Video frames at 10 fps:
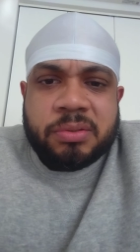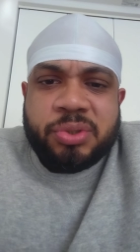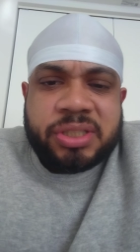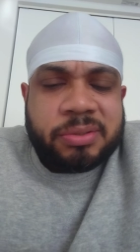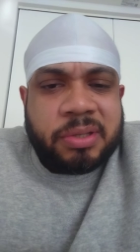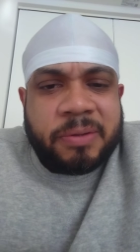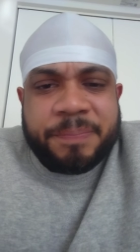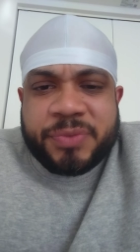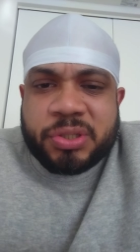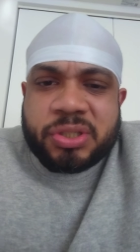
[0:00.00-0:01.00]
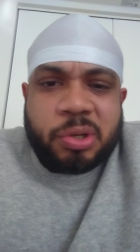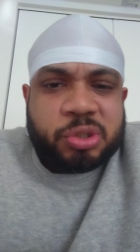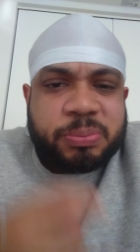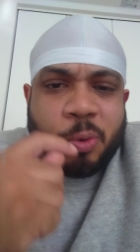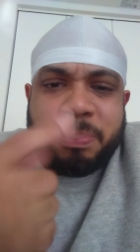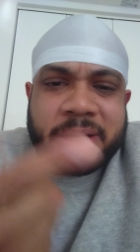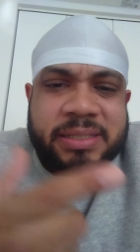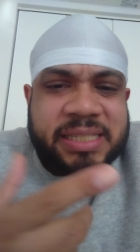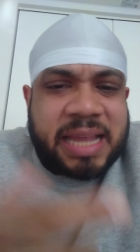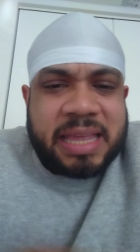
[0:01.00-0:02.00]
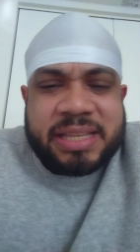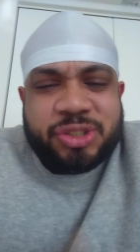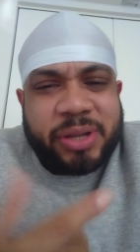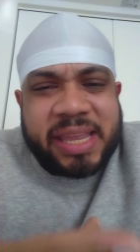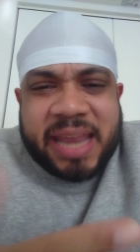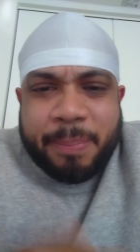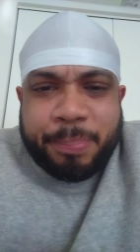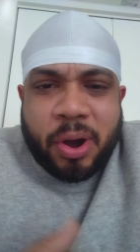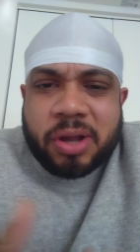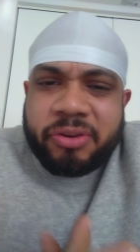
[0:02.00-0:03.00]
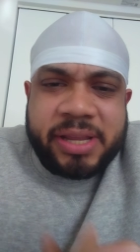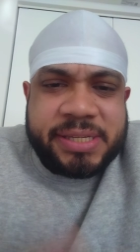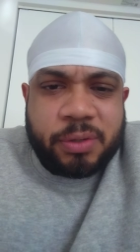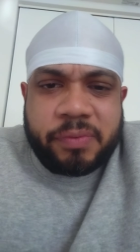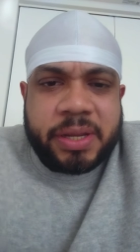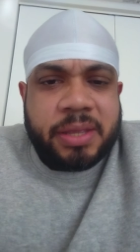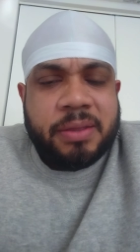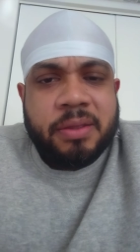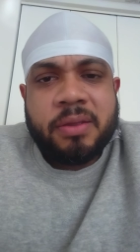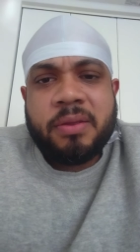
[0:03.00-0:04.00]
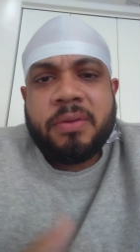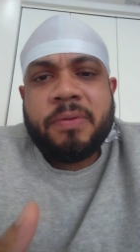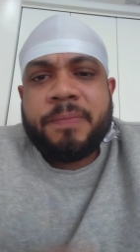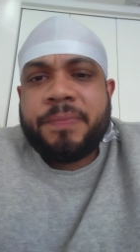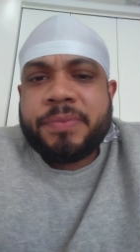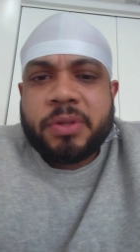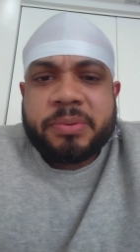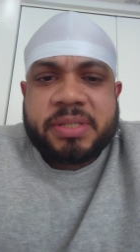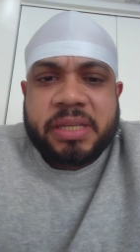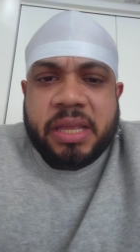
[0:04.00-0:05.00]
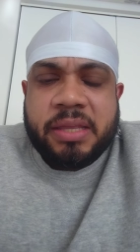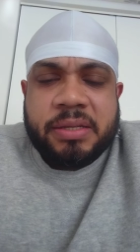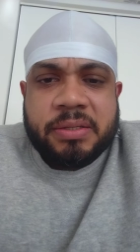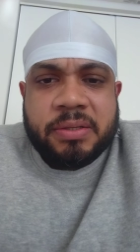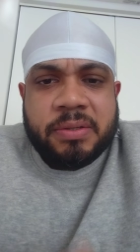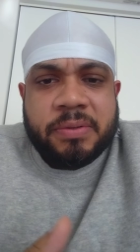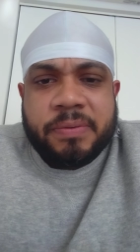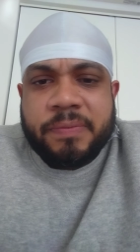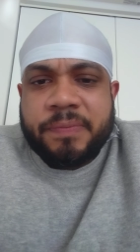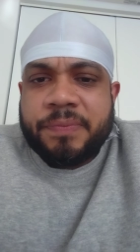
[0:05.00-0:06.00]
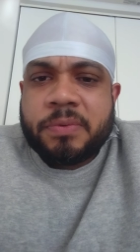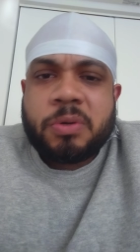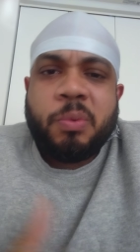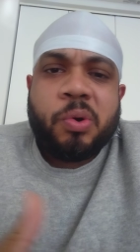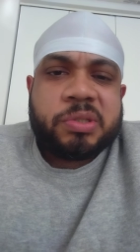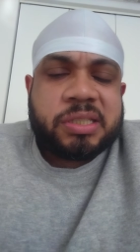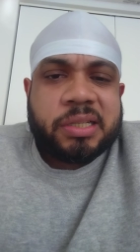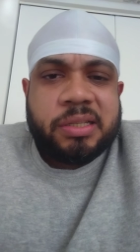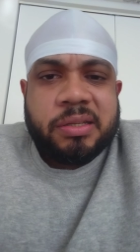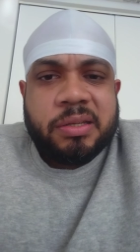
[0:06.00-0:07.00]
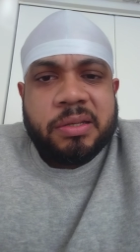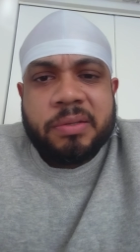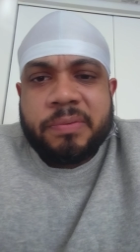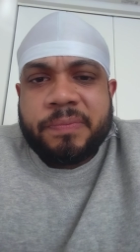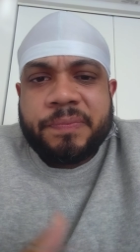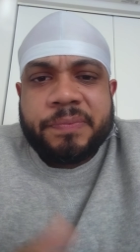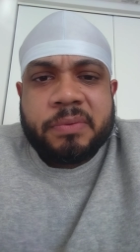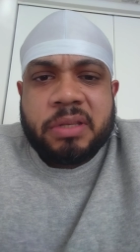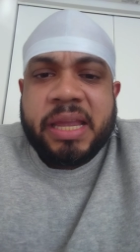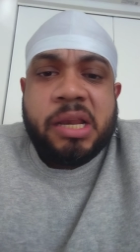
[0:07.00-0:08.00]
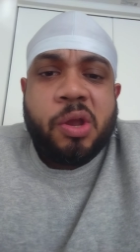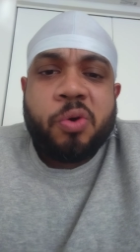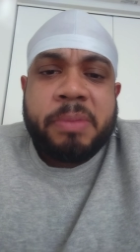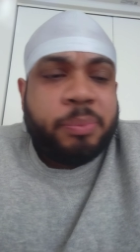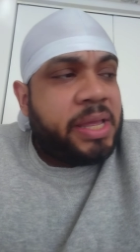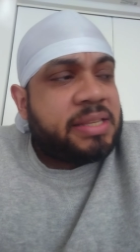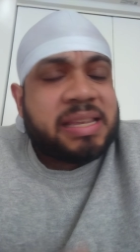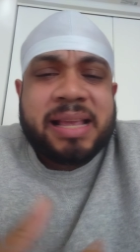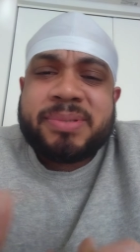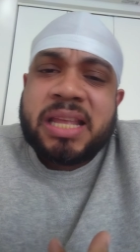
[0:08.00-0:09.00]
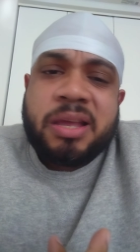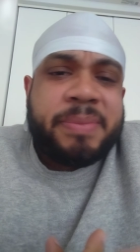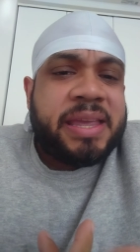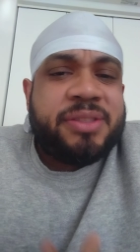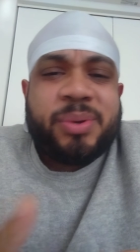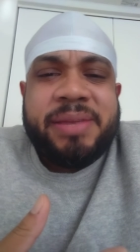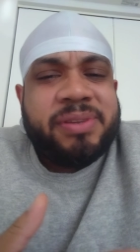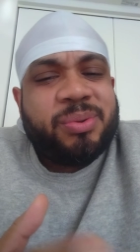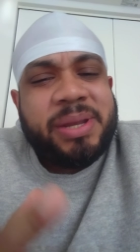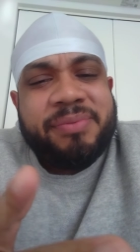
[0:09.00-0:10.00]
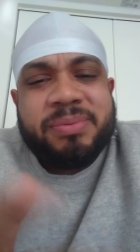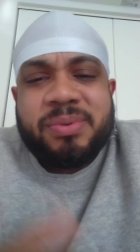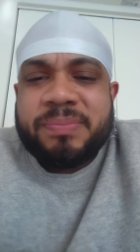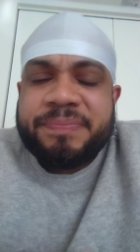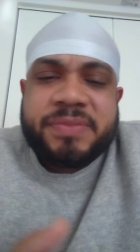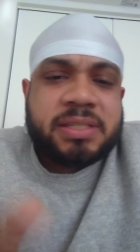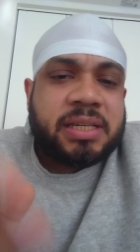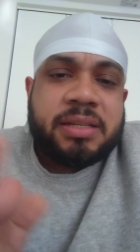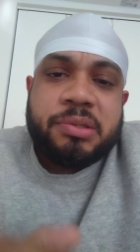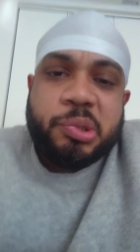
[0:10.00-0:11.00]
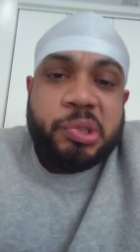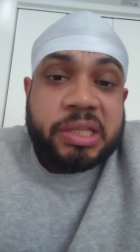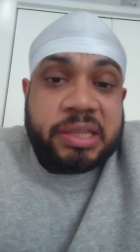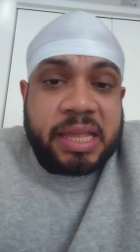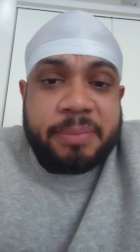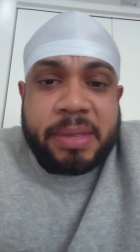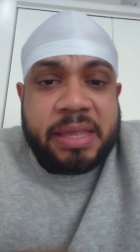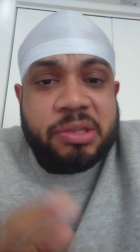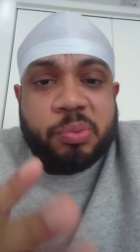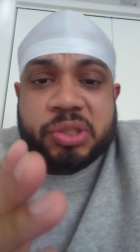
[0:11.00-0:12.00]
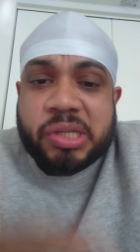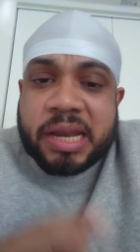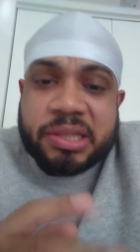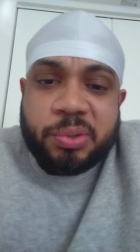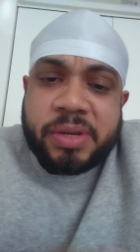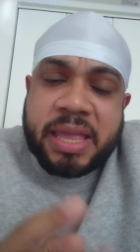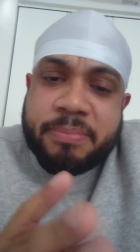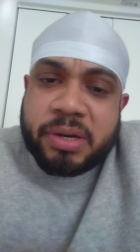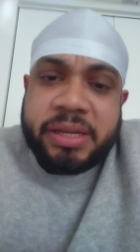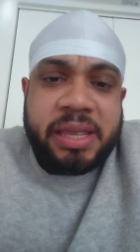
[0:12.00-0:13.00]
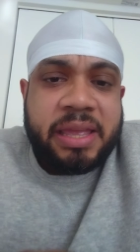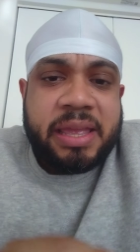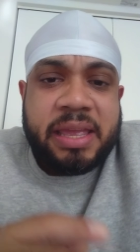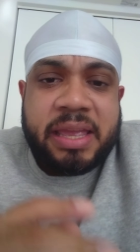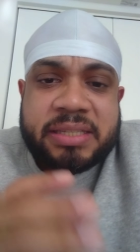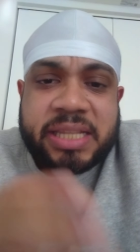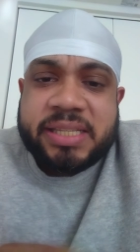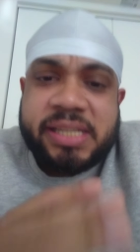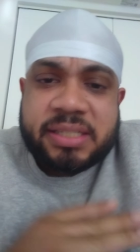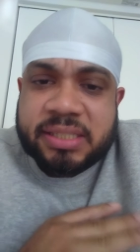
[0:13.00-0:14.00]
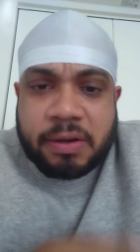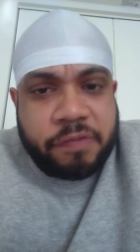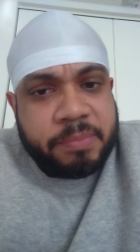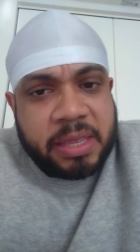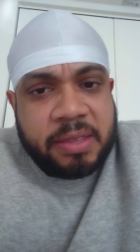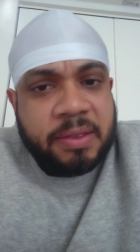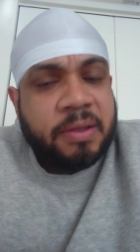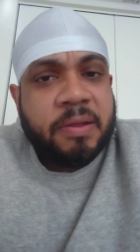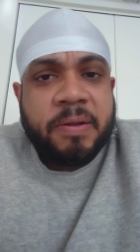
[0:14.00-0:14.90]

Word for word: Used to used to go smoke blunts and, and drinking that park crazy over there. You know what I'm saying? Come on, son. Lay low, man. We in times now, man. Don't even, don't even, son. Do your thing, man. Do what you gotta do to get money and, and, and stay to yourself, man.